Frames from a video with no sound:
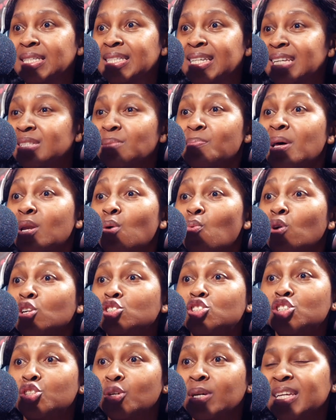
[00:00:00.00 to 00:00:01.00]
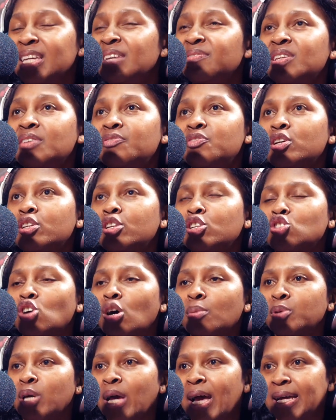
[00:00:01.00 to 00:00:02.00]
It doesn't matter what you're doing. Even if you're in a
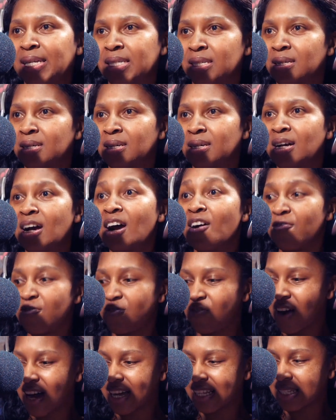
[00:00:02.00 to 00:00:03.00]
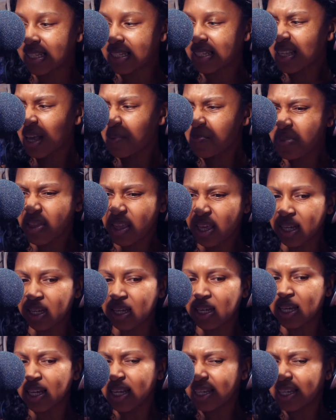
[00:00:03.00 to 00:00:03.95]
job you hate, find something